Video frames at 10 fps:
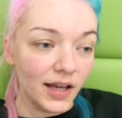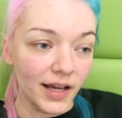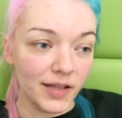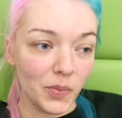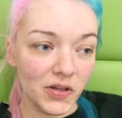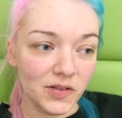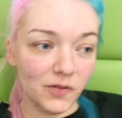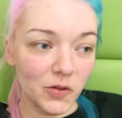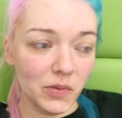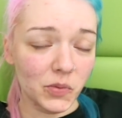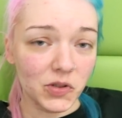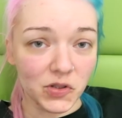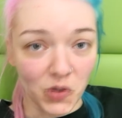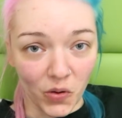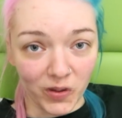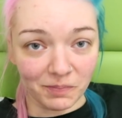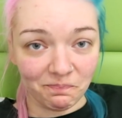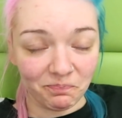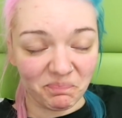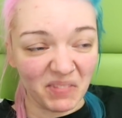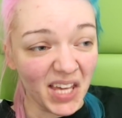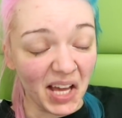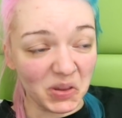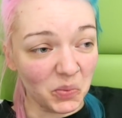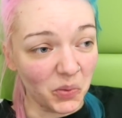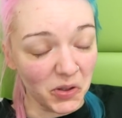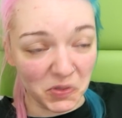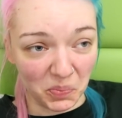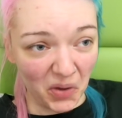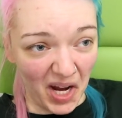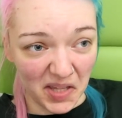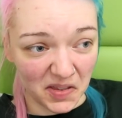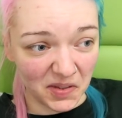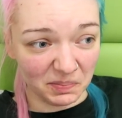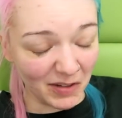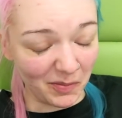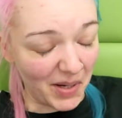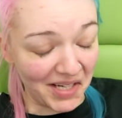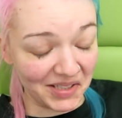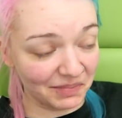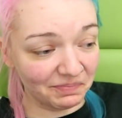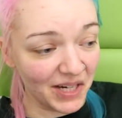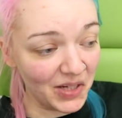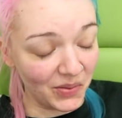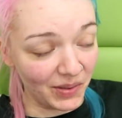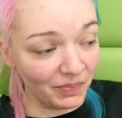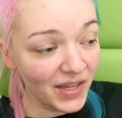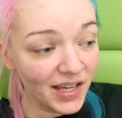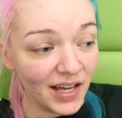The person in front of me was snoring. He had the worst breath. Never mind. Anyway,